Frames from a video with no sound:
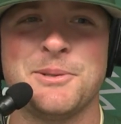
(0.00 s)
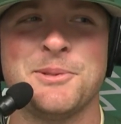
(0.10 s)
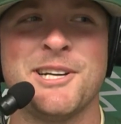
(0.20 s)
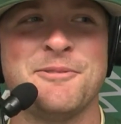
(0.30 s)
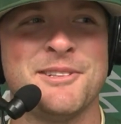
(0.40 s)
We're
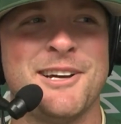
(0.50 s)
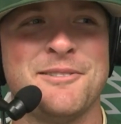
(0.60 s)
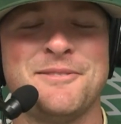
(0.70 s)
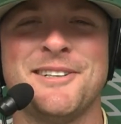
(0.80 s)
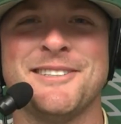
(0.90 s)
having a lot of
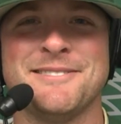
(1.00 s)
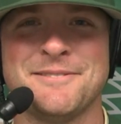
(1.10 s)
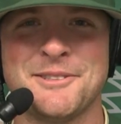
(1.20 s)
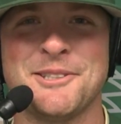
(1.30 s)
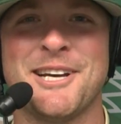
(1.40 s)
fun,
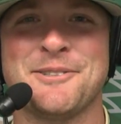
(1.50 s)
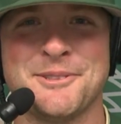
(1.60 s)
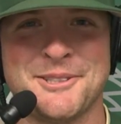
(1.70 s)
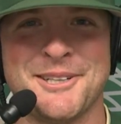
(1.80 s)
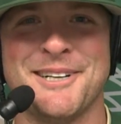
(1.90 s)
that's for sure.